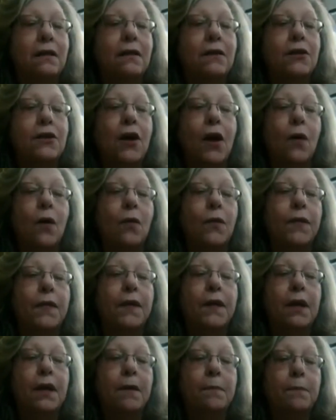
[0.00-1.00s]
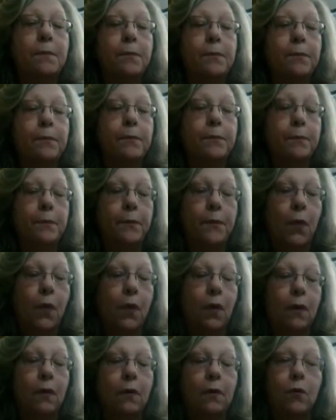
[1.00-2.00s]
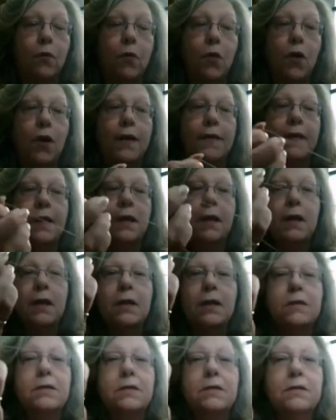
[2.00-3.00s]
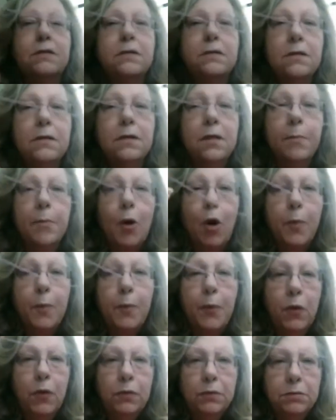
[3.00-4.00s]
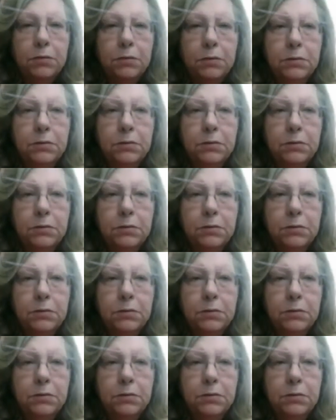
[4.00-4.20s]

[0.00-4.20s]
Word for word: No, the one that is the purple,